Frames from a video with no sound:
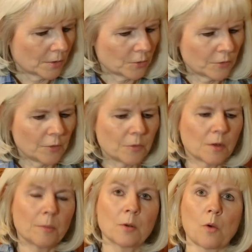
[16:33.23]
those of you
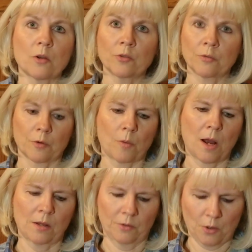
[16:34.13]
that have been watching for a
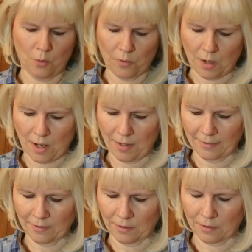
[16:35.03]
while know that I
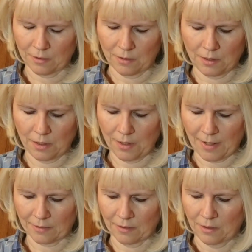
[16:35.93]
like to
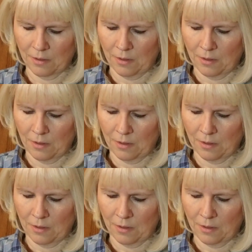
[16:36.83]
collect